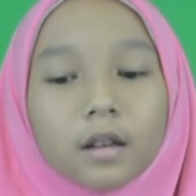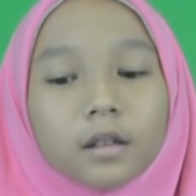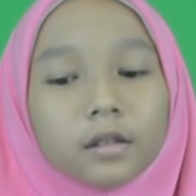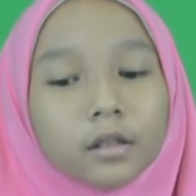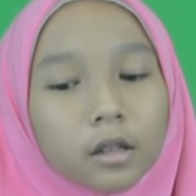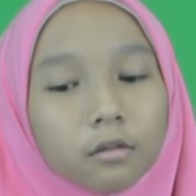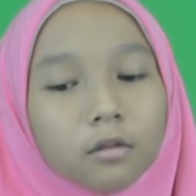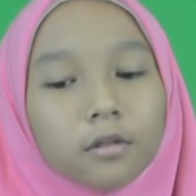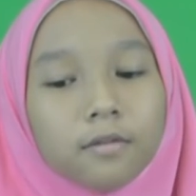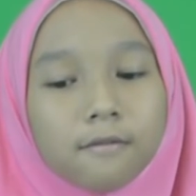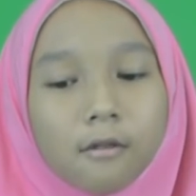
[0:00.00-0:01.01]
The
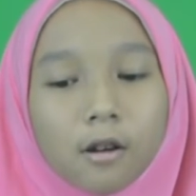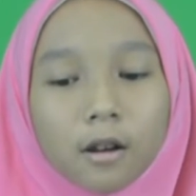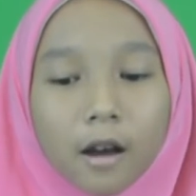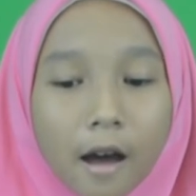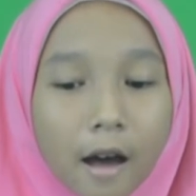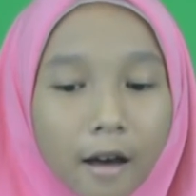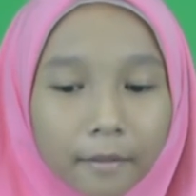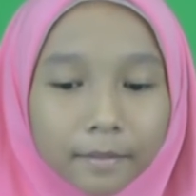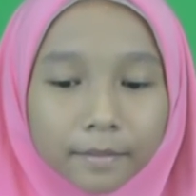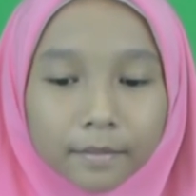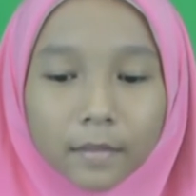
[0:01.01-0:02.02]
wolf woke up.
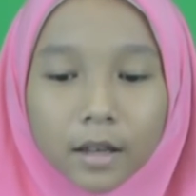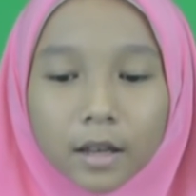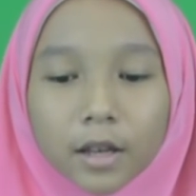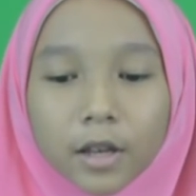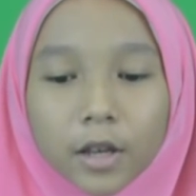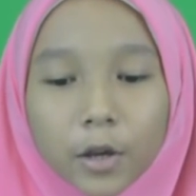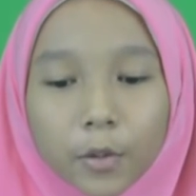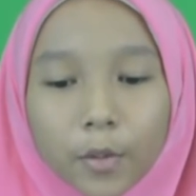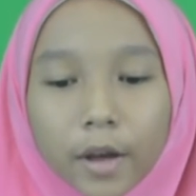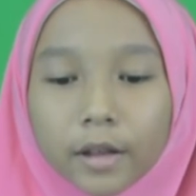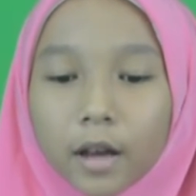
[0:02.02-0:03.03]
He
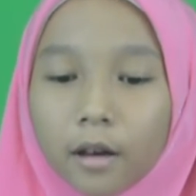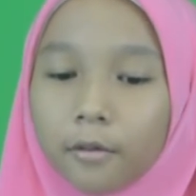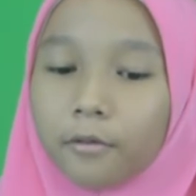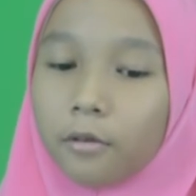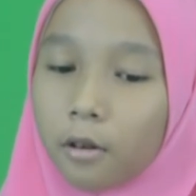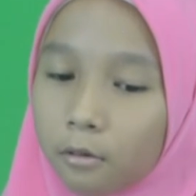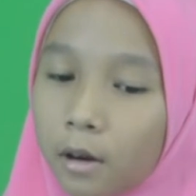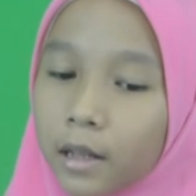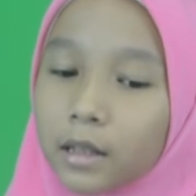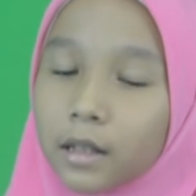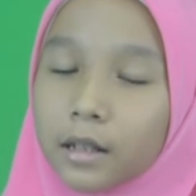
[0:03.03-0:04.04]
went out for
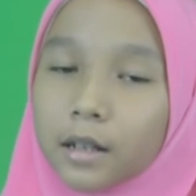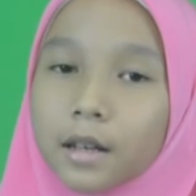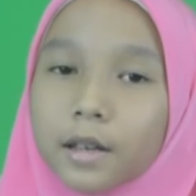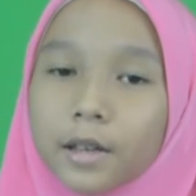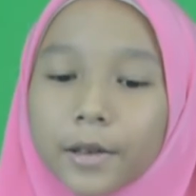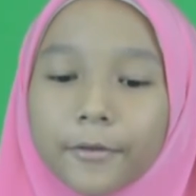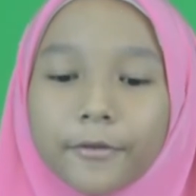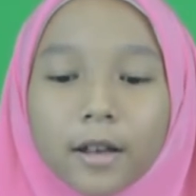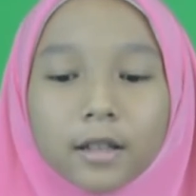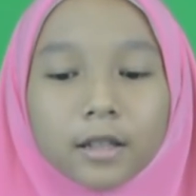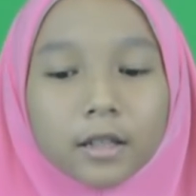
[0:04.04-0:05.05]
water. He
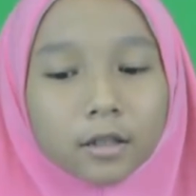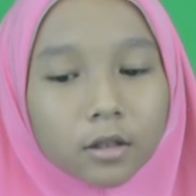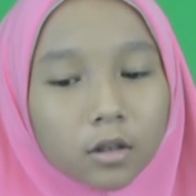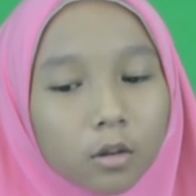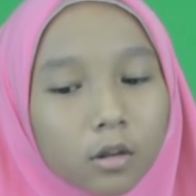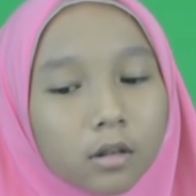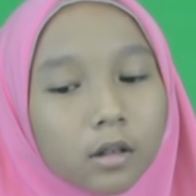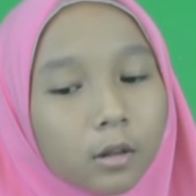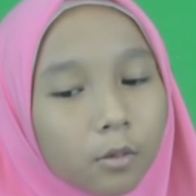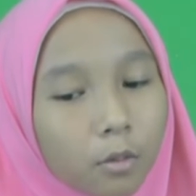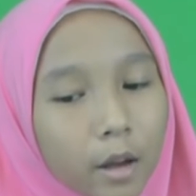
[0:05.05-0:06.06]
fell into
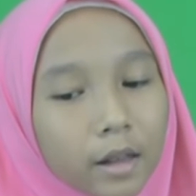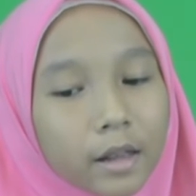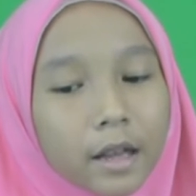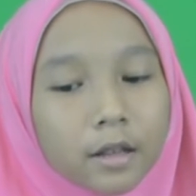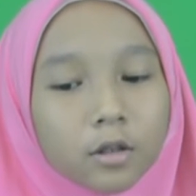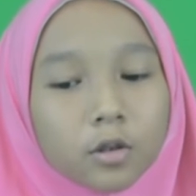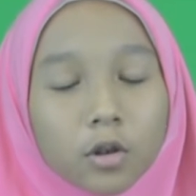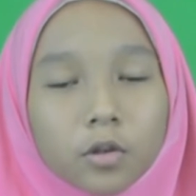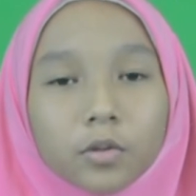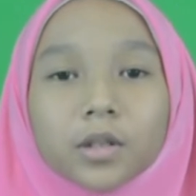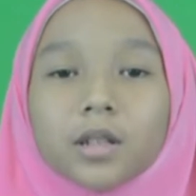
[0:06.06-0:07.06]
a well and
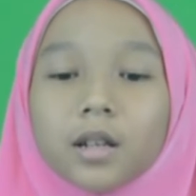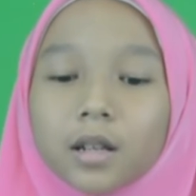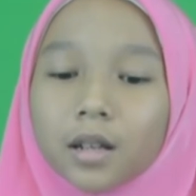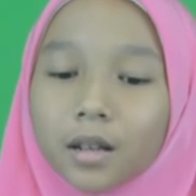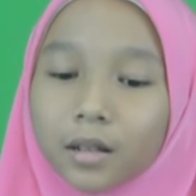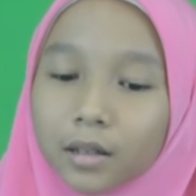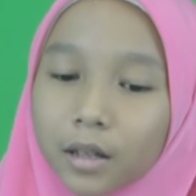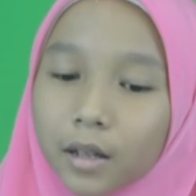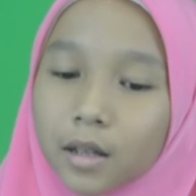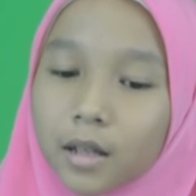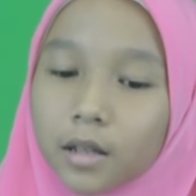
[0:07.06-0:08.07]
drowned.
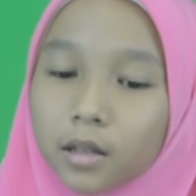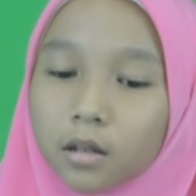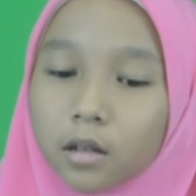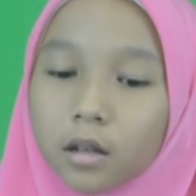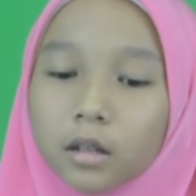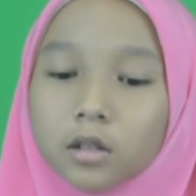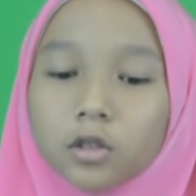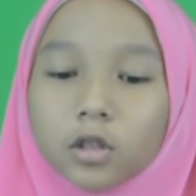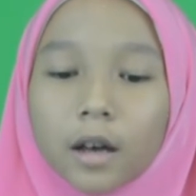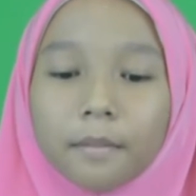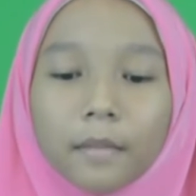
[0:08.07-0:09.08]
The little girl
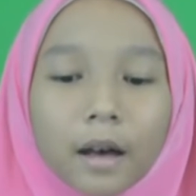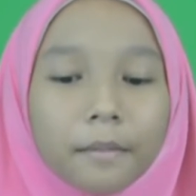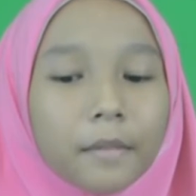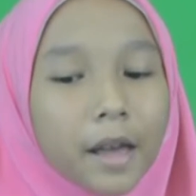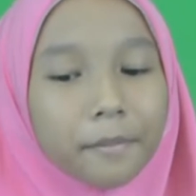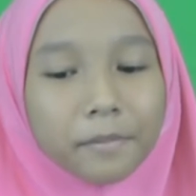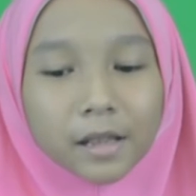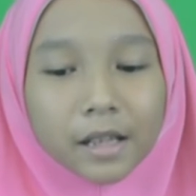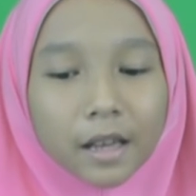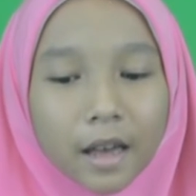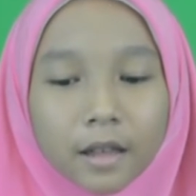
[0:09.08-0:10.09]
jumped up
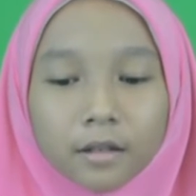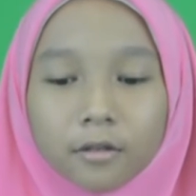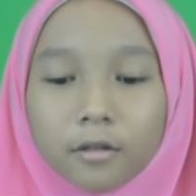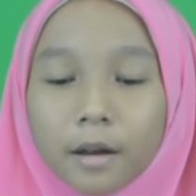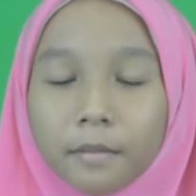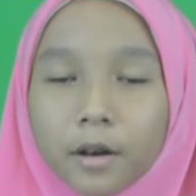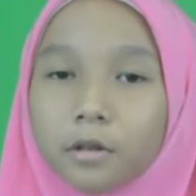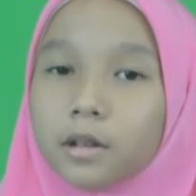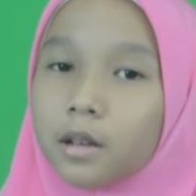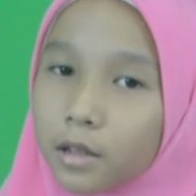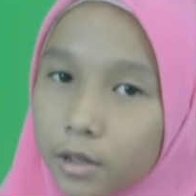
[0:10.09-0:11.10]
happily and grandma
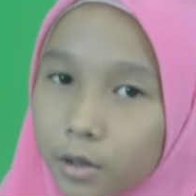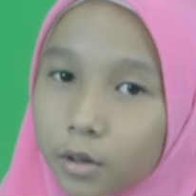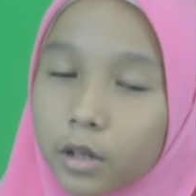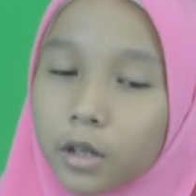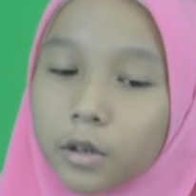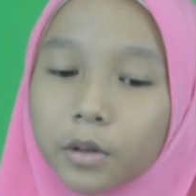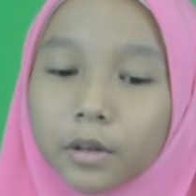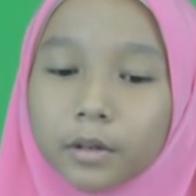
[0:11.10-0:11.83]
was also cured.